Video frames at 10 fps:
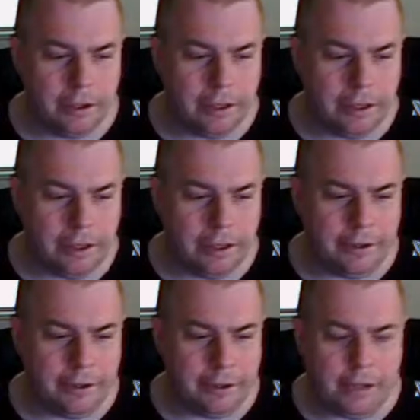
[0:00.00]
And
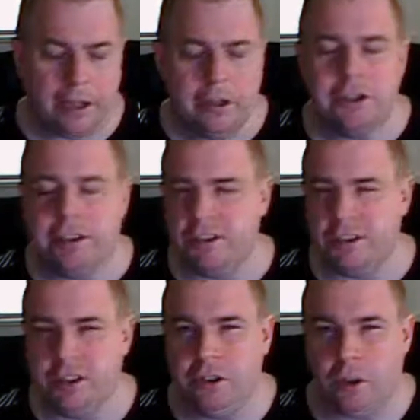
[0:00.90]
I could
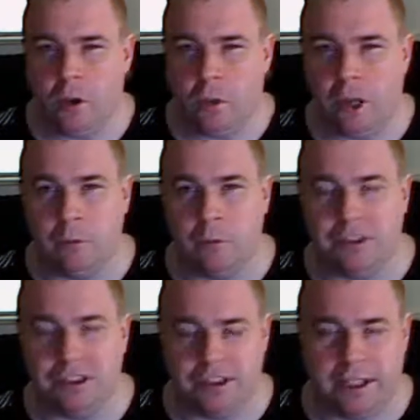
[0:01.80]
continue to go on with
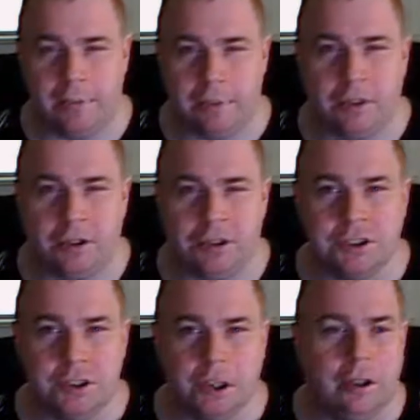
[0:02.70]

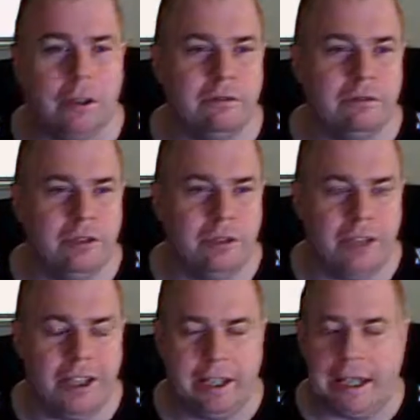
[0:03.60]
examples of the
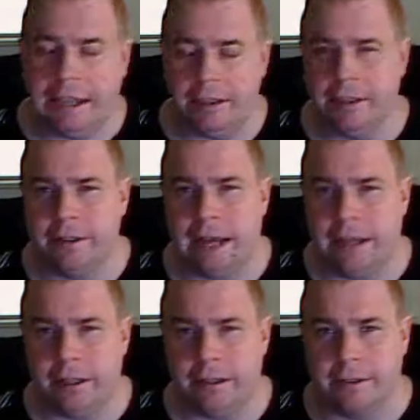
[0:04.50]
Hegelian
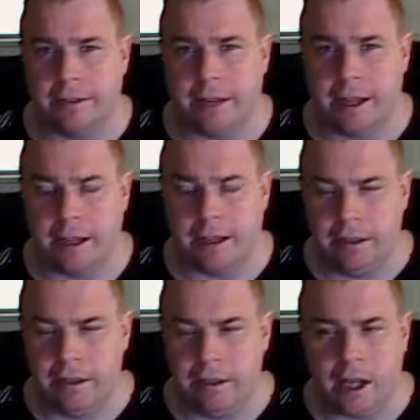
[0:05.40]
dialectic. I
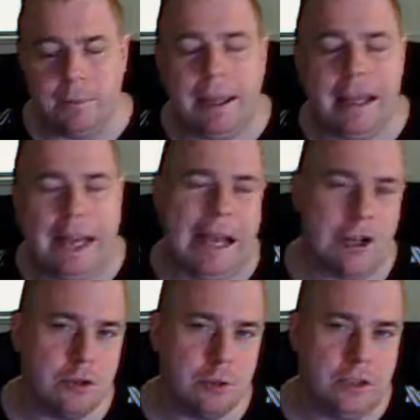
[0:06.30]
may
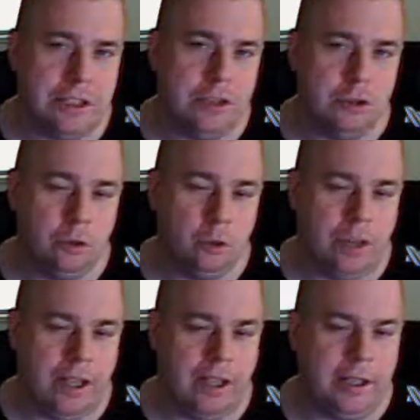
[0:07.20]
actually do
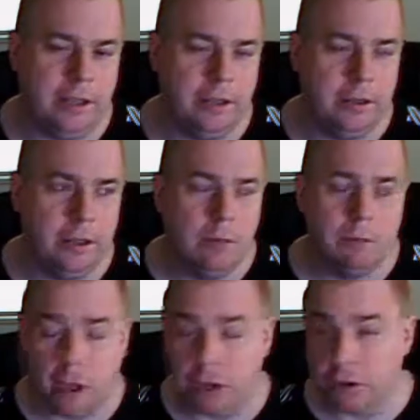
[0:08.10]
a
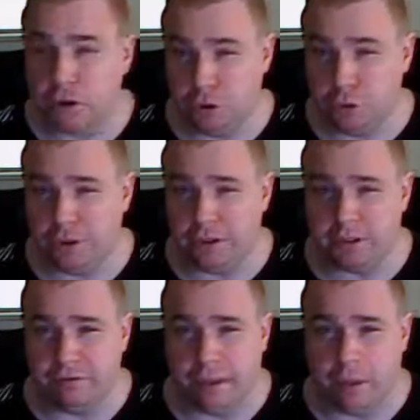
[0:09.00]
part 2 to this
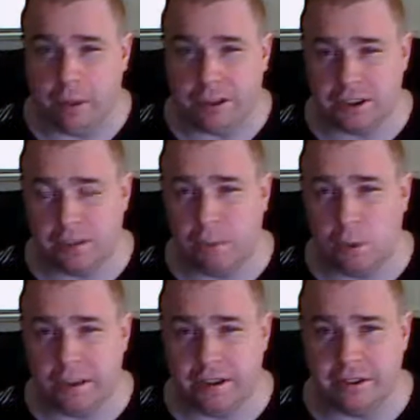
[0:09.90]
video at some
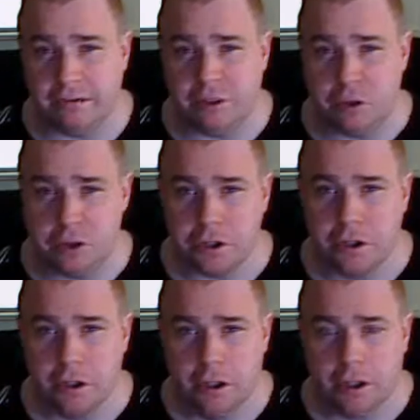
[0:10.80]
point in the future
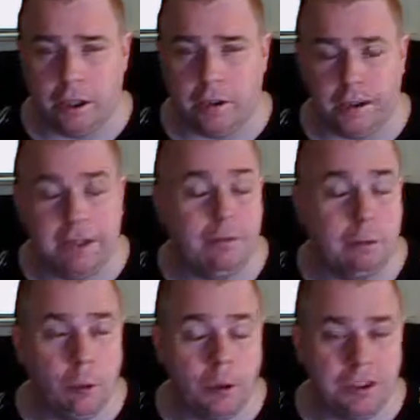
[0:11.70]
to give you
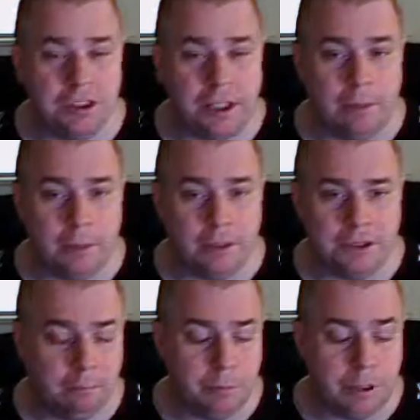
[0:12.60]
more
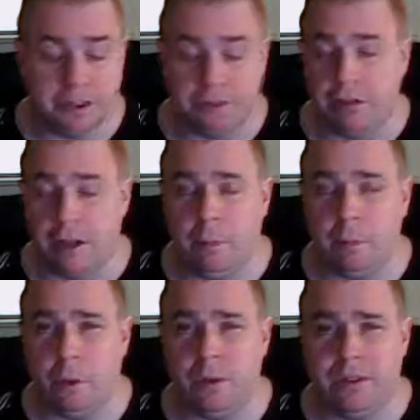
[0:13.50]
examples, because I've come up
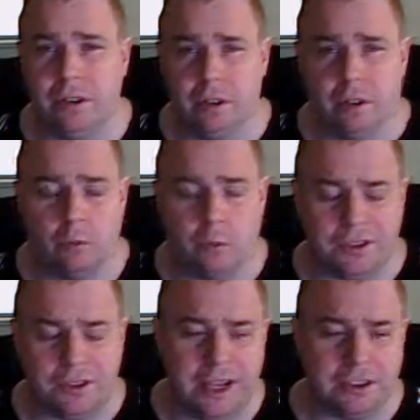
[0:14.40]
with
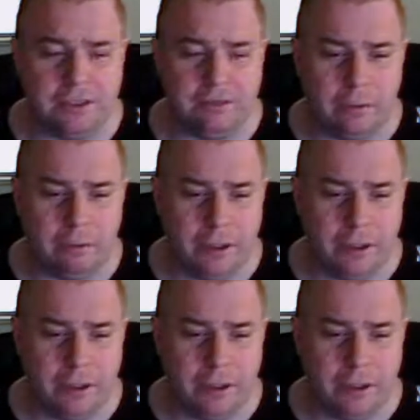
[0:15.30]
lots of them.